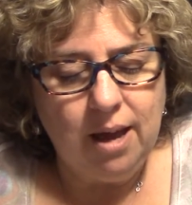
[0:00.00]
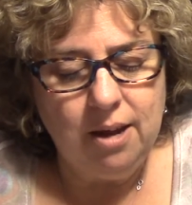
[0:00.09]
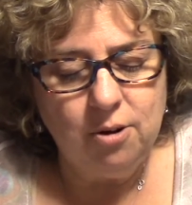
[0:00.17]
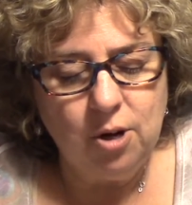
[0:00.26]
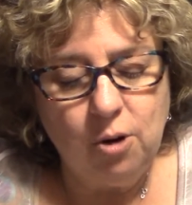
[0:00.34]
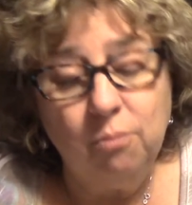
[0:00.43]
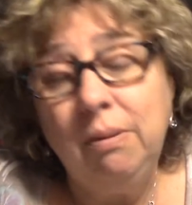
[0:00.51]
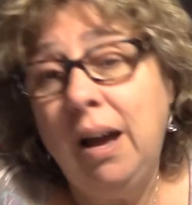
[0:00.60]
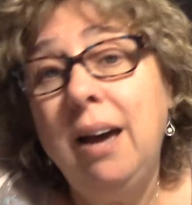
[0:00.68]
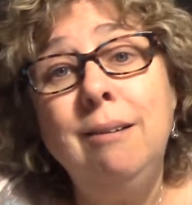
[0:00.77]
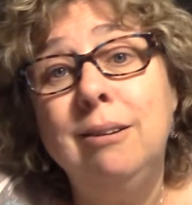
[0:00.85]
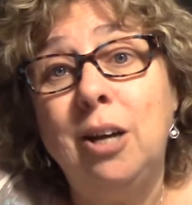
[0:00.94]
I don't know.
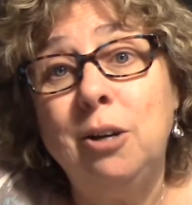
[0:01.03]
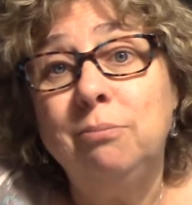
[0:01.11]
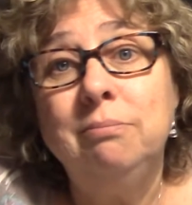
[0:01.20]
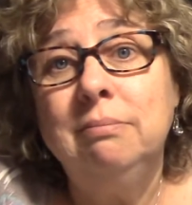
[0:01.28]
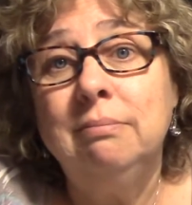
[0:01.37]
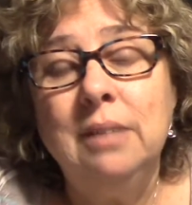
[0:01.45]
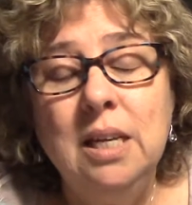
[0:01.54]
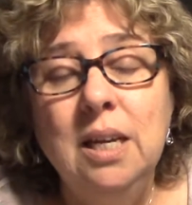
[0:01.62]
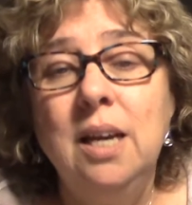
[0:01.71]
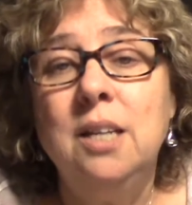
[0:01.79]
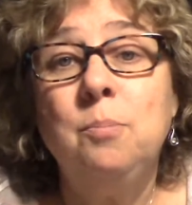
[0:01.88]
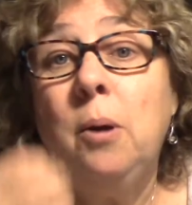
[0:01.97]

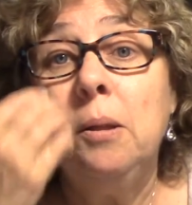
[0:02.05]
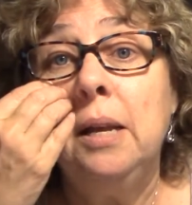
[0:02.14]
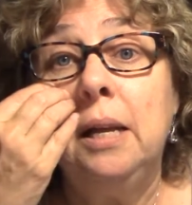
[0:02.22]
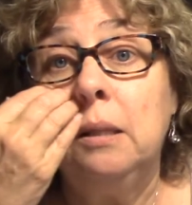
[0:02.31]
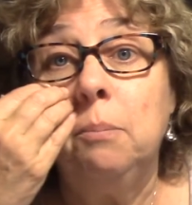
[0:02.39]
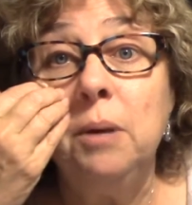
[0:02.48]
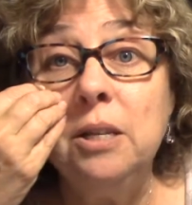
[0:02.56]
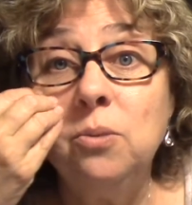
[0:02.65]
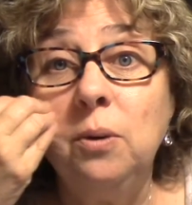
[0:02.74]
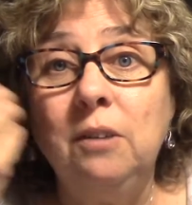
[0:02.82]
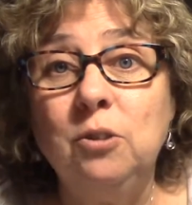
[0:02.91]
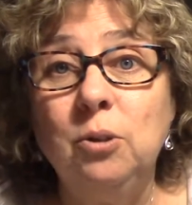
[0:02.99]
It's probably not the best
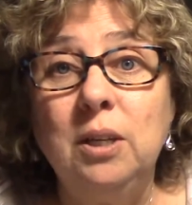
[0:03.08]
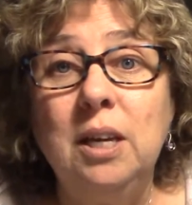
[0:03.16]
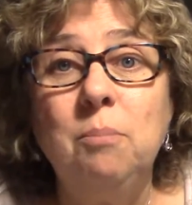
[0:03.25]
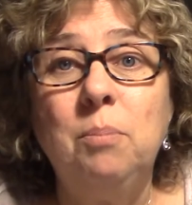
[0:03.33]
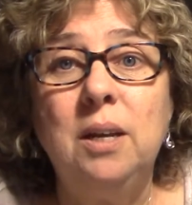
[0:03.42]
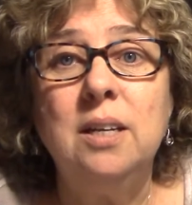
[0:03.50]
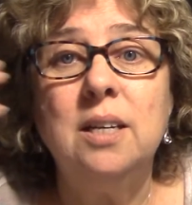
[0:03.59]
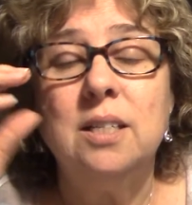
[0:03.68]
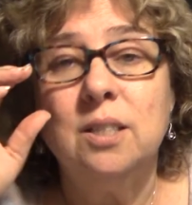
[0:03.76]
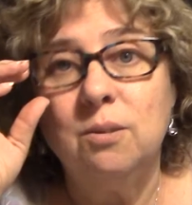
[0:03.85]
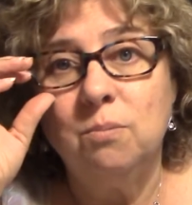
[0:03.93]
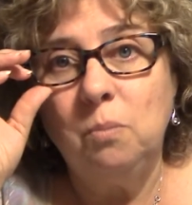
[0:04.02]
way of doing it, but it
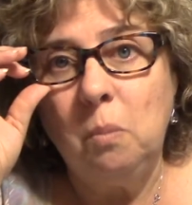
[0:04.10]
is.